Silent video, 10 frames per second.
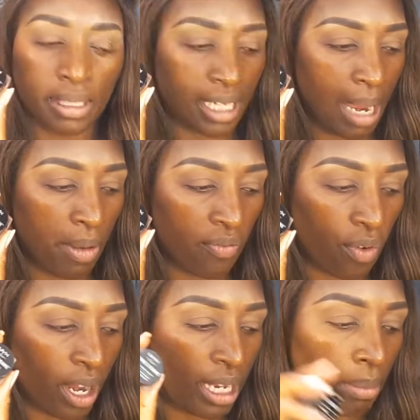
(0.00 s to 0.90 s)
Tame and
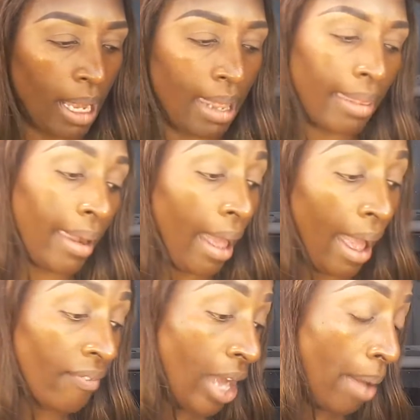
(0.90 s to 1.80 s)
Frame, and then
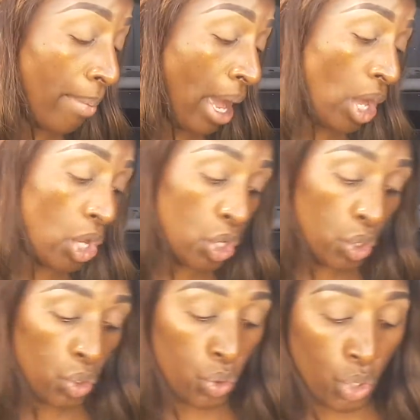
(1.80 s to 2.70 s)
I've got my
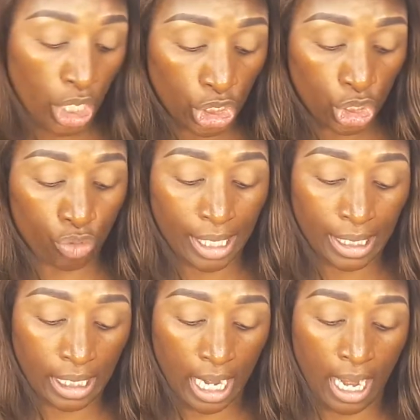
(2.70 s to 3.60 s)
old
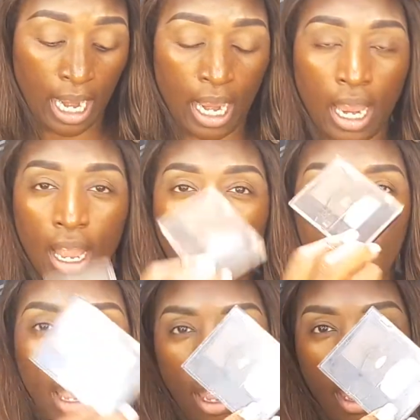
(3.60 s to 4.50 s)
trusty
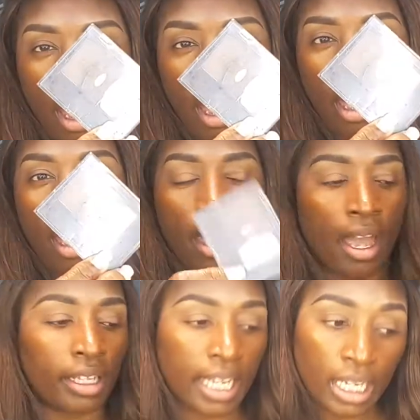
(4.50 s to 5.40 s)

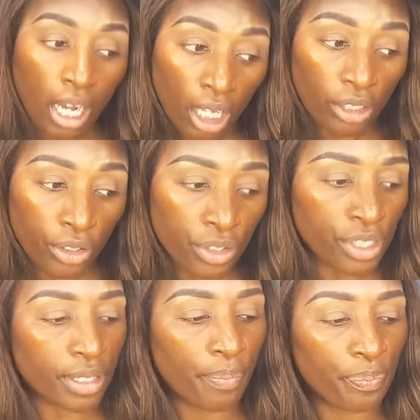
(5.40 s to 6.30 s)
LA
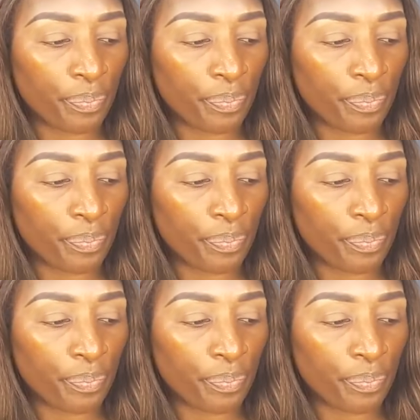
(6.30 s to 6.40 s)
Colors.